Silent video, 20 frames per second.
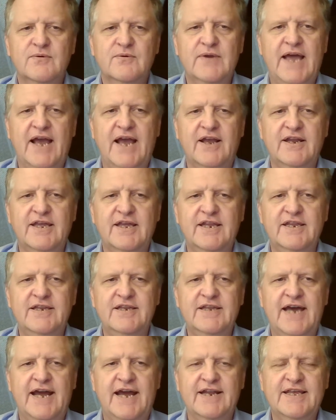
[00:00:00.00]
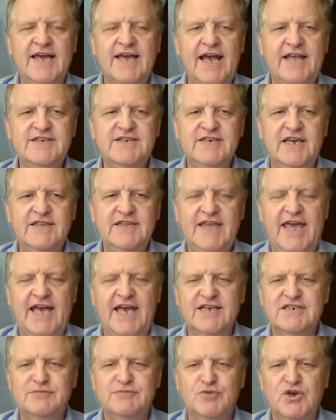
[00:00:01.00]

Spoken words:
we're not going to get into how to conjugate that.